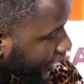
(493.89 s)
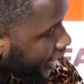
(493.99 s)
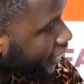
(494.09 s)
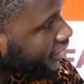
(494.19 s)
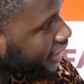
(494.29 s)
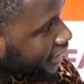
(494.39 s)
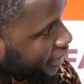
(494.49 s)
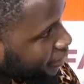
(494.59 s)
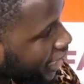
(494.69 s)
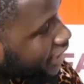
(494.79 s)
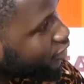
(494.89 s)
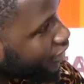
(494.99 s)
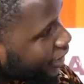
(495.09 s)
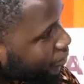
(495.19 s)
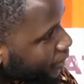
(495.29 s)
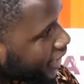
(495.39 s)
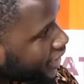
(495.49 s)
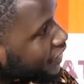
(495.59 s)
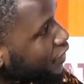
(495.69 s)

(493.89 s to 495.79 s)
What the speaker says: as flag bearer.